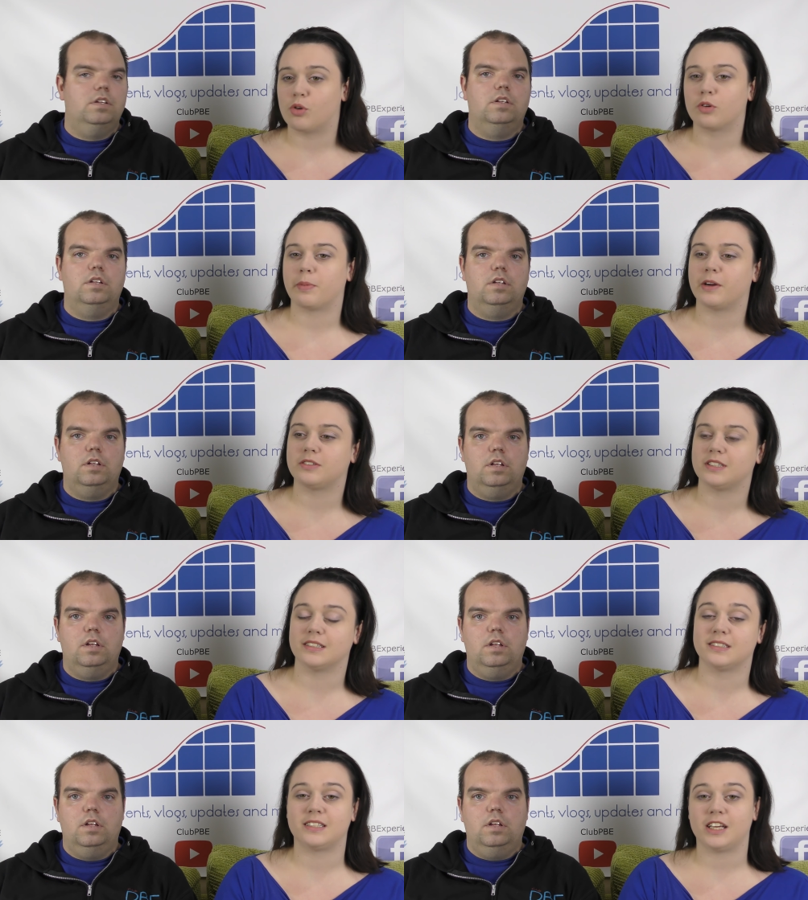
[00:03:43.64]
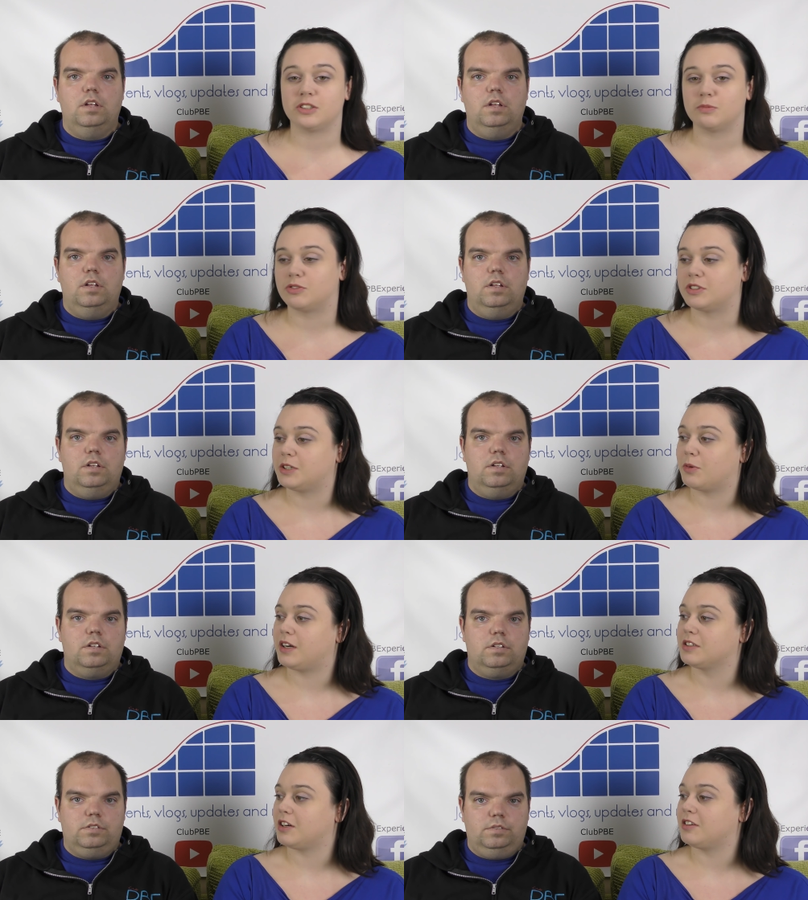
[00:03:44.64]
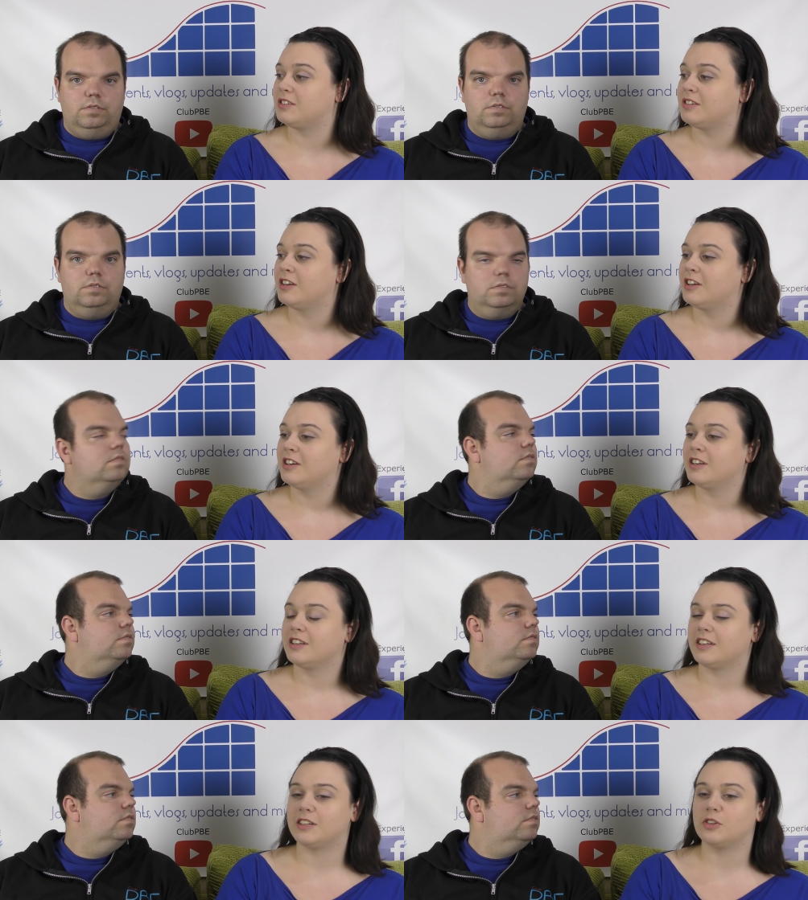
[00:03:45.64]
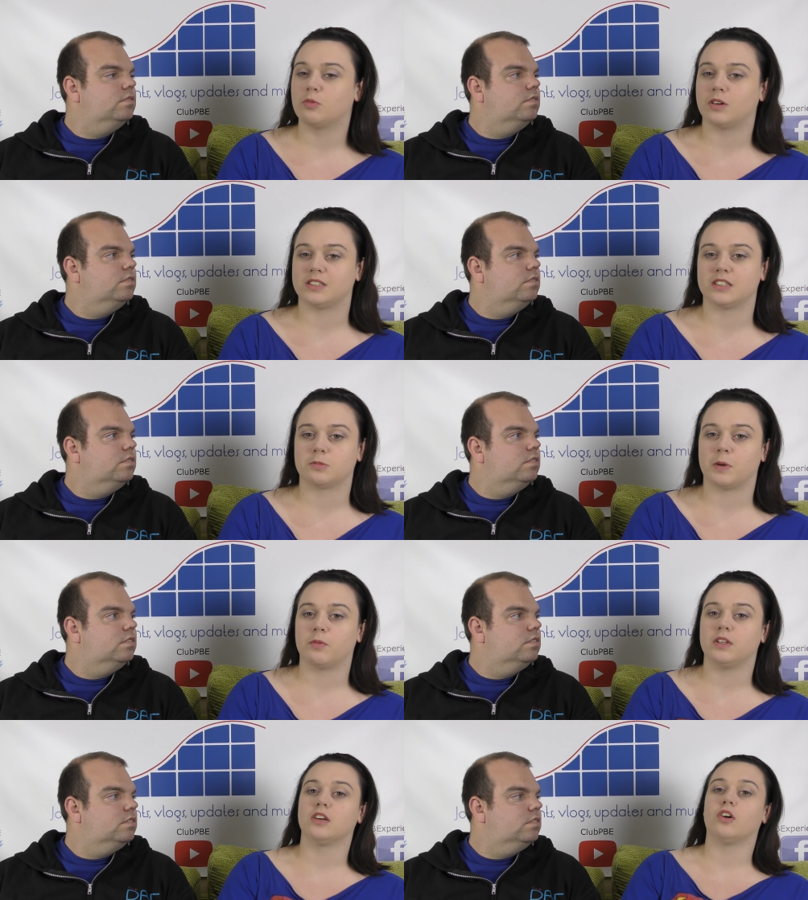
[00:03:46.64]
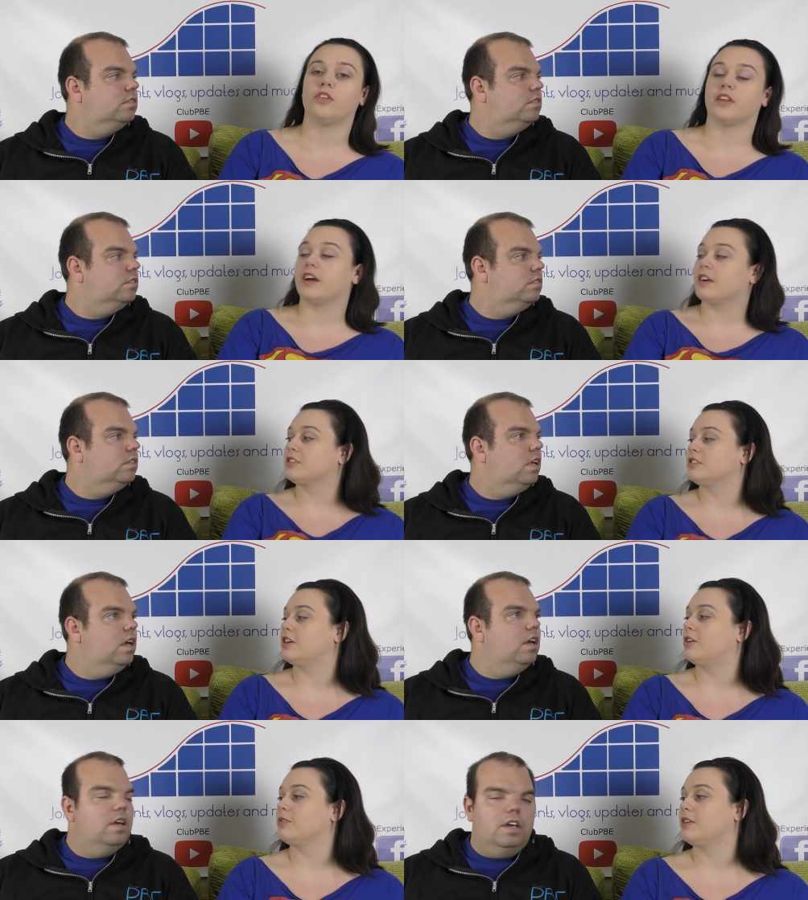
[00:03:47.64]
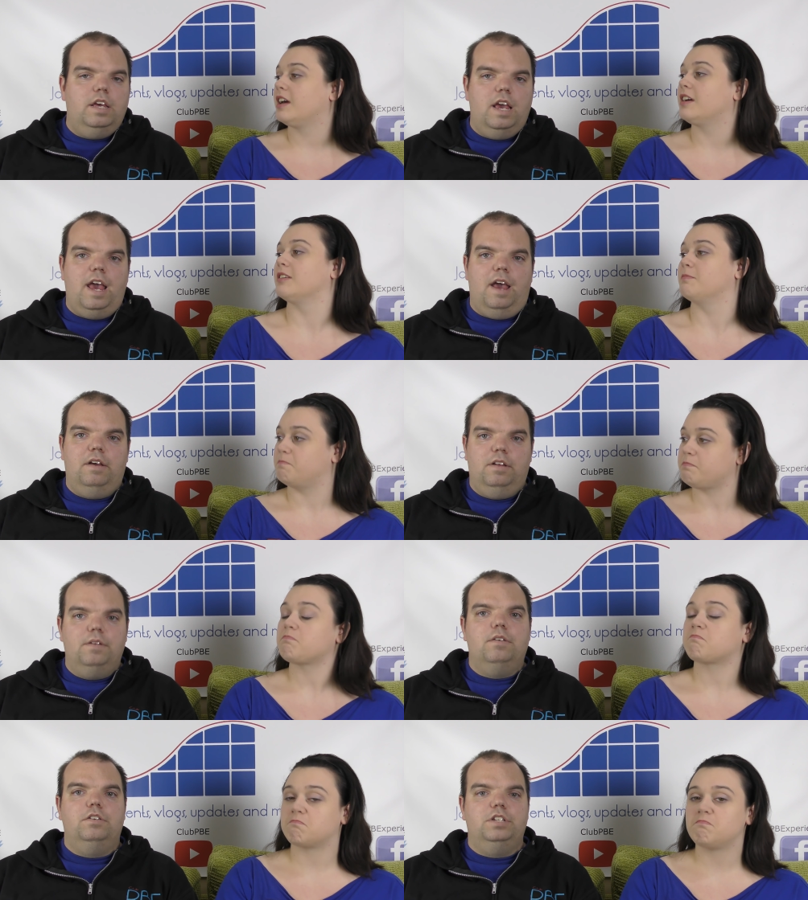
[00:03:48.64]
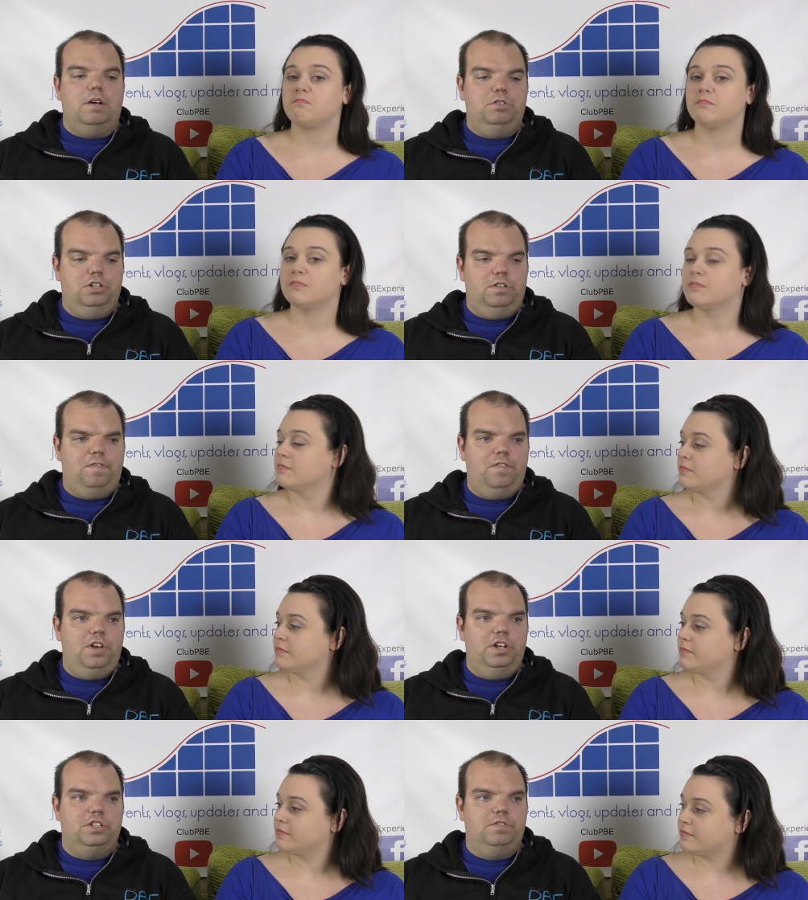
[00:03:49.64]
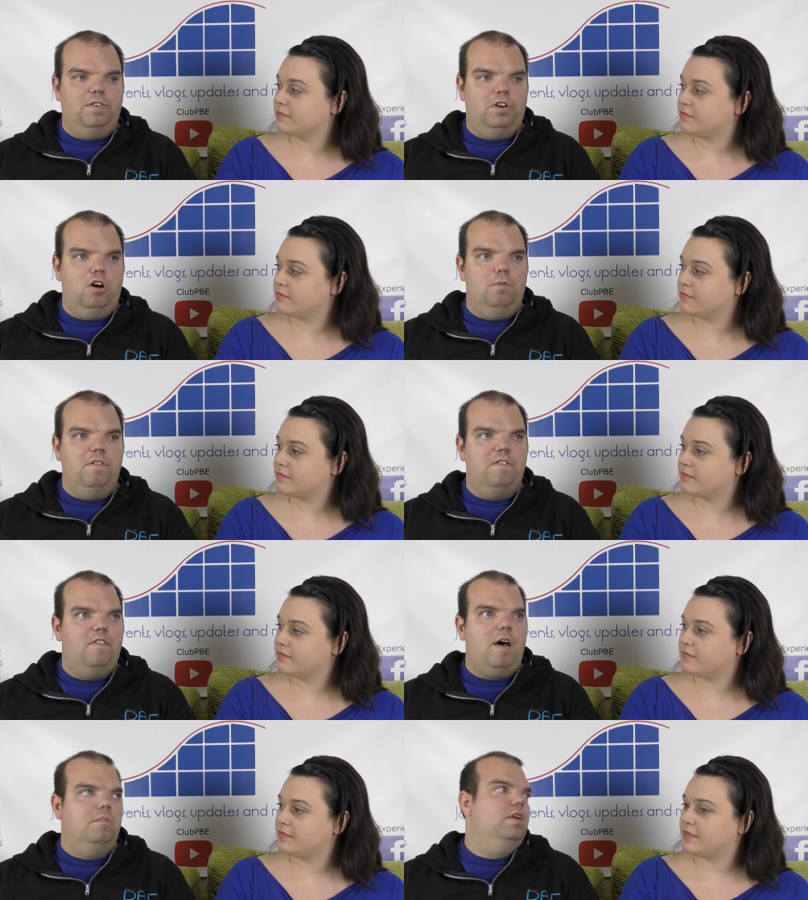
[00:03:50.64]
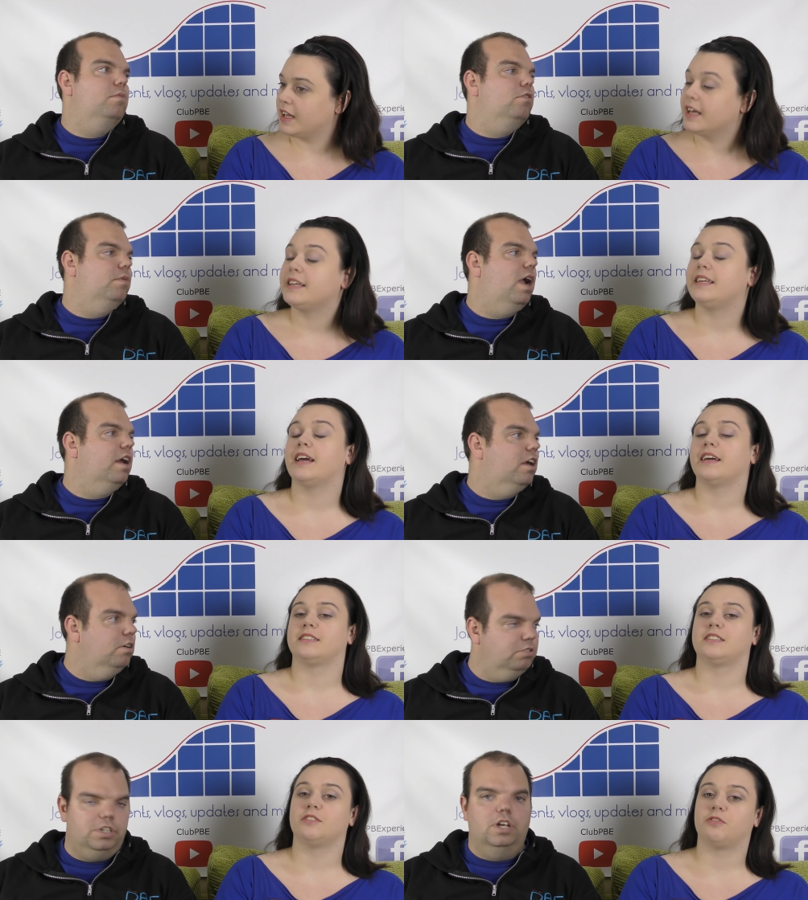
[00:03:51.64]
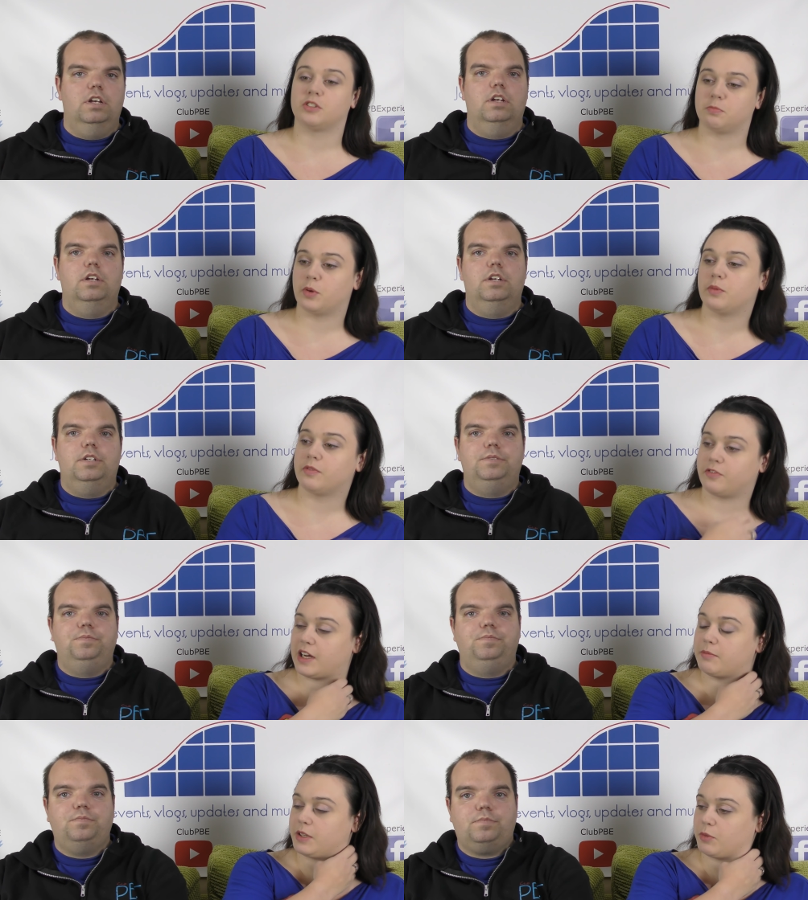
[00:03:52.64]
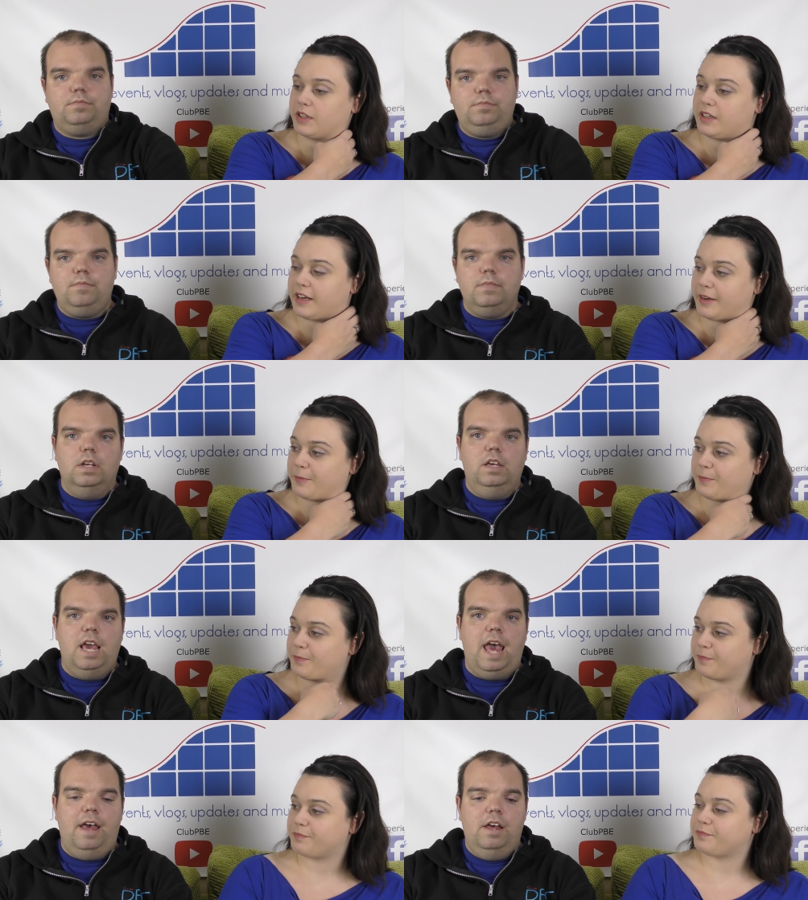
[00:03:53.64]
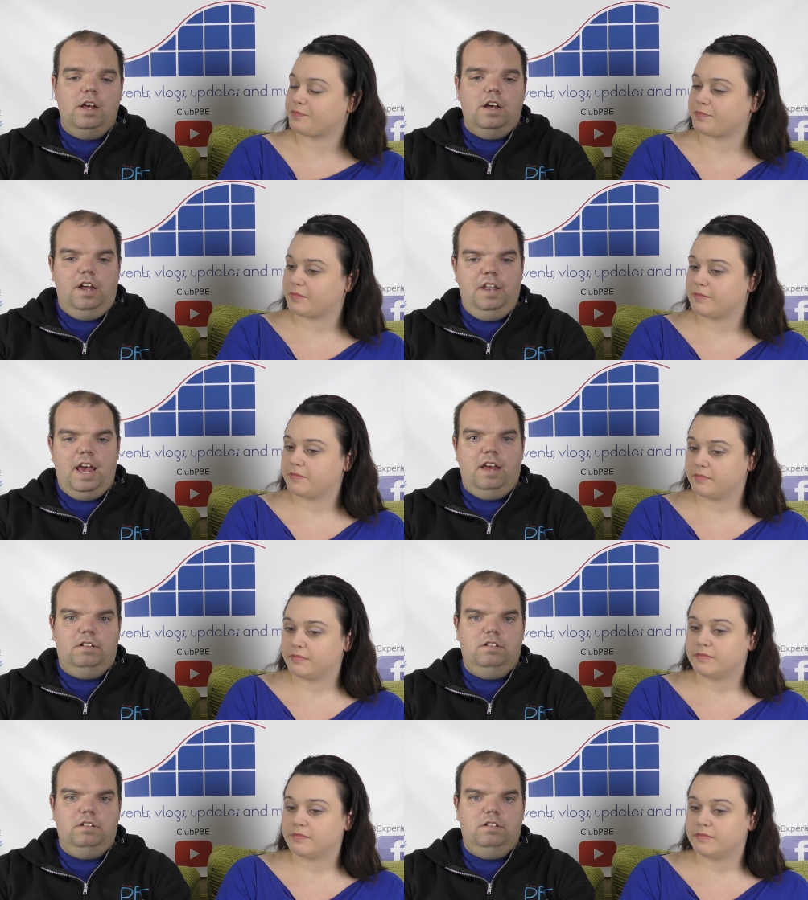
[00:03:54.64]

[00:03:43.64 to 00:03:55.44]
Speaker 1: more about it. The station was really well done. You didn't know what to expect when you got there, so yeah. Yeah
Speaker 2: because that was your first Vekoma family boomerang yes, coaster. Yes,
Speaker 1: the first family one, yeah.
Speaker 2: Yeah, and they're